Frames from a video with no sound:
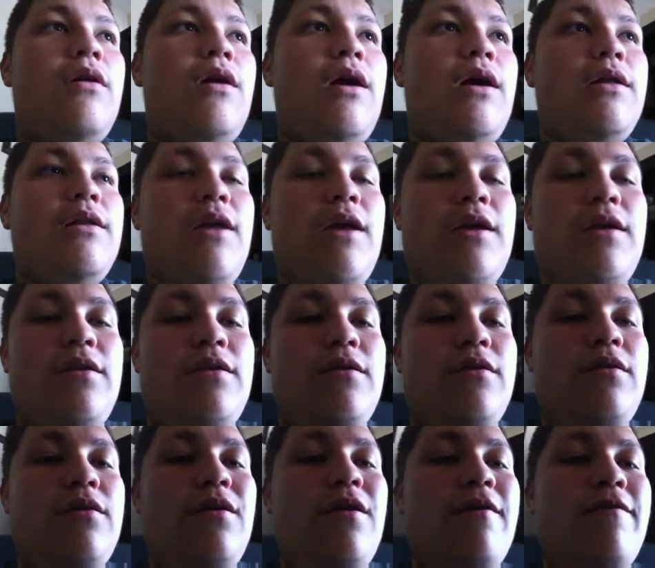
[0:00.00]
and then
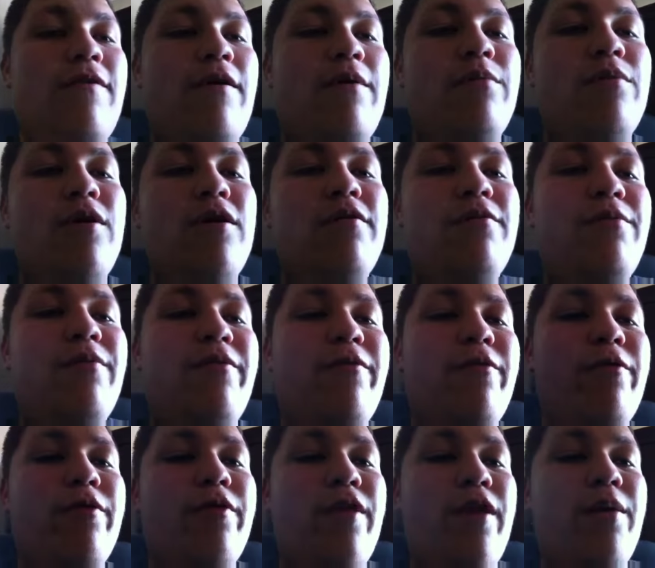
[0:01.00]
if i'm done
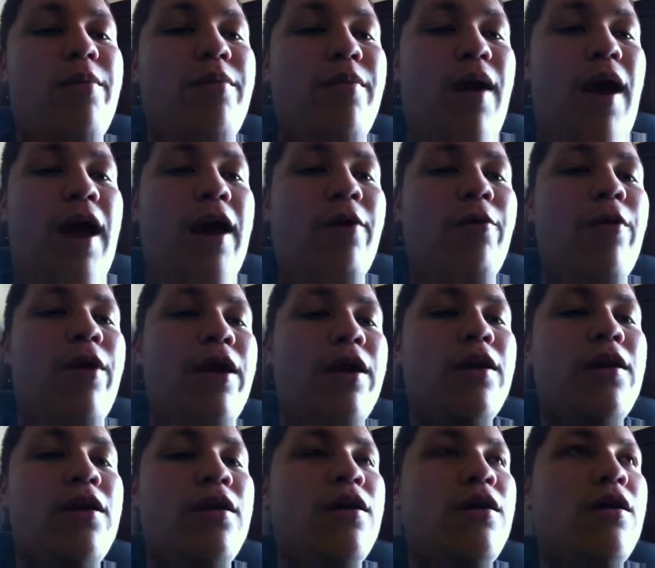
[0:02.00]
before them i
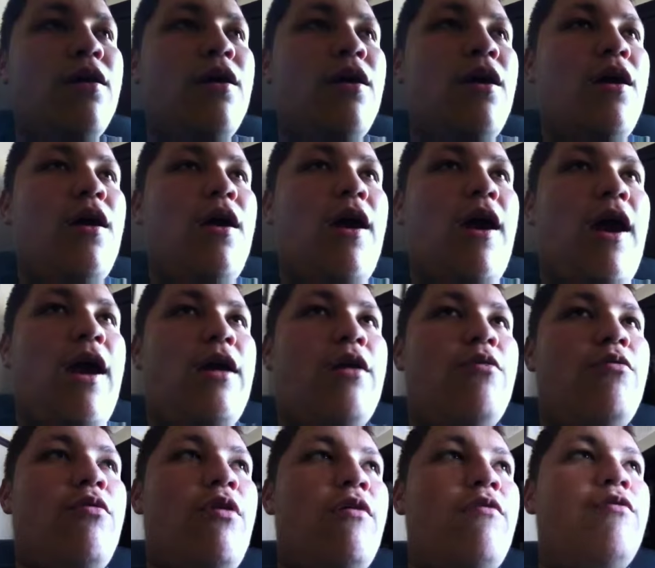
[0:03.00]
win and
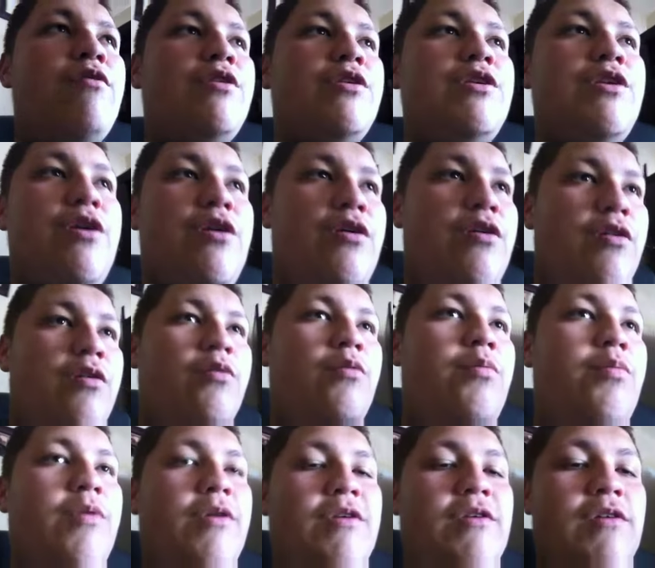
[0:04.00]
whoever's the other
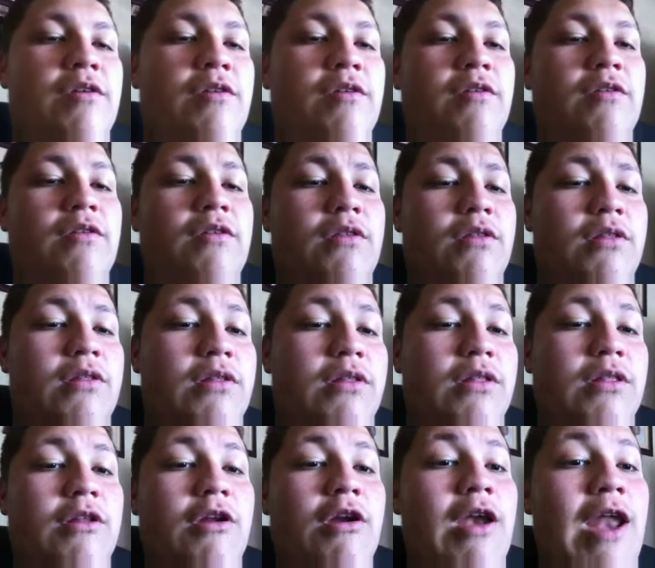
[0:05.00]
person
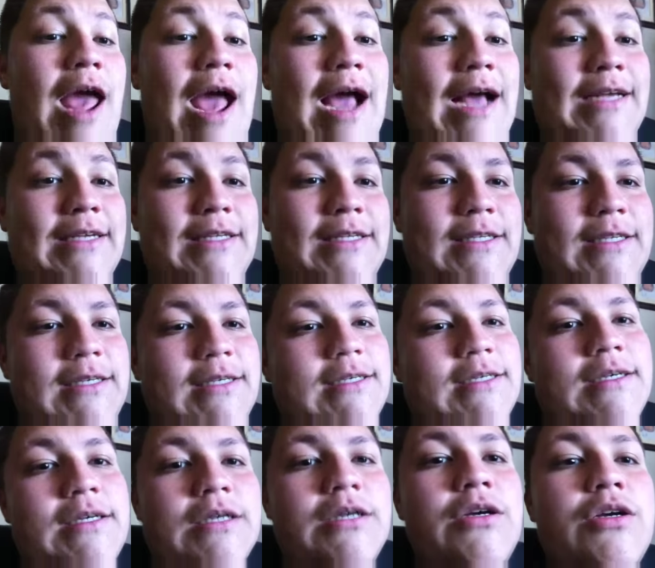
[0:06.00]
the last
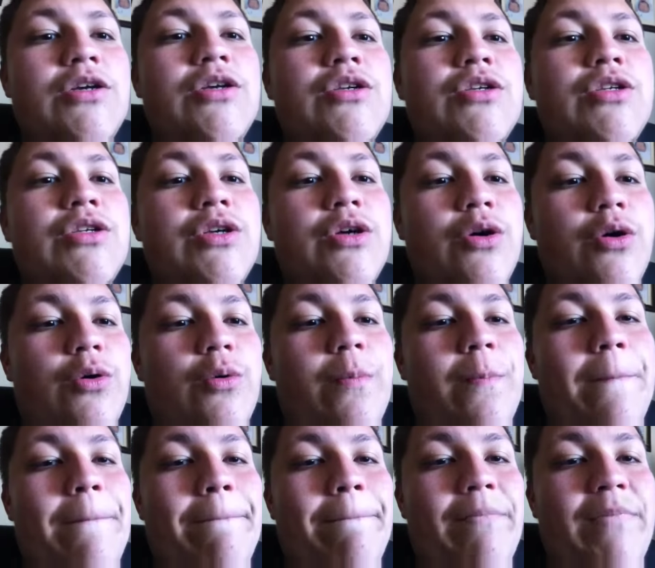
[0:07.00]
so
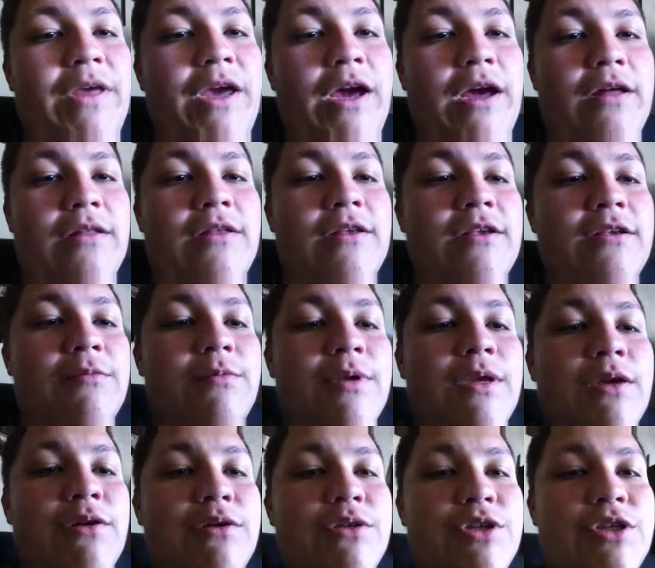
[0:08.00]
yeah this
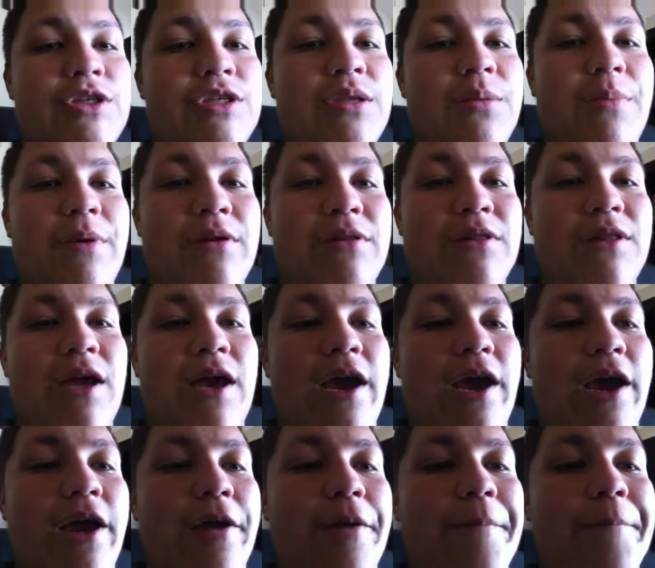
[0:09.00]
video is just about
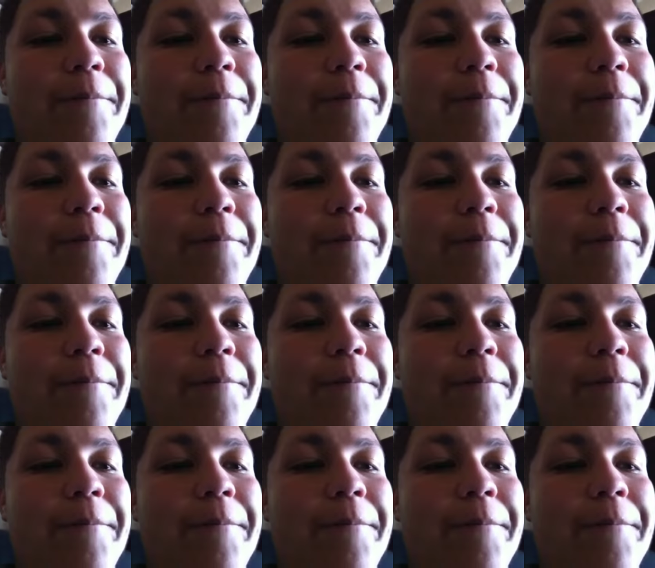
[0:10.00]
that